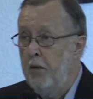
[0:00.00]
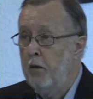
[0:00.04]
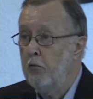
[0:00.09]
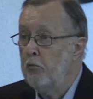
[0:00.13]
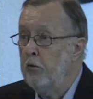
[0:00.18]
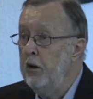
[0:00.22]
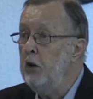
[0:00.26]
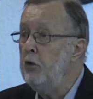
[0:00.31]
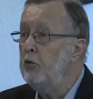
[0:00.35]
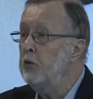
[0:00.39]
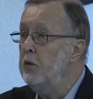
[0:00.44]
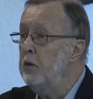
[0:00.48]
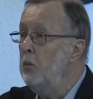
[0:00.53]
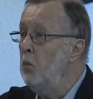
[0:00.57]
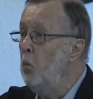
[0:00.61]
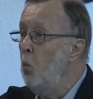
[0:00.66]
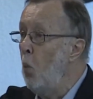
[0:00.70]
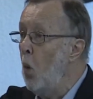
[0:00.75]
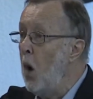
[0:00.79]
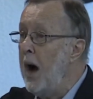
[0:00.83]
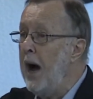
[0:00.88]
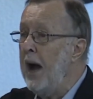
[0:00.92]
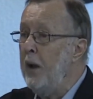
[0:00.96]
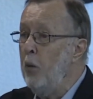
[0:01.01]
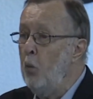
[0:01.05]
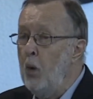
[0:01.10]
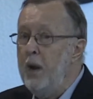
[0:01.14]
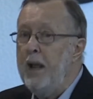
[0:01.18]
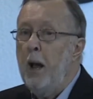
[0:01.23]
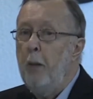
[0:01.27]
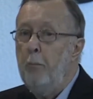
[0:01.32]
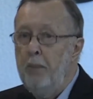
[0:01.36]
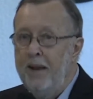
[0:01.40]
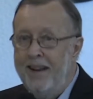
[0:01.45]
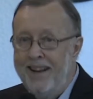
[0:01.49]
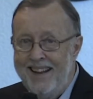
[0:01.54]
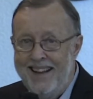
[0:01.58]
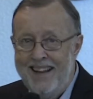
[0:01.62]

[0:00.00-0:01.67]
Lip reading: the reason why we have been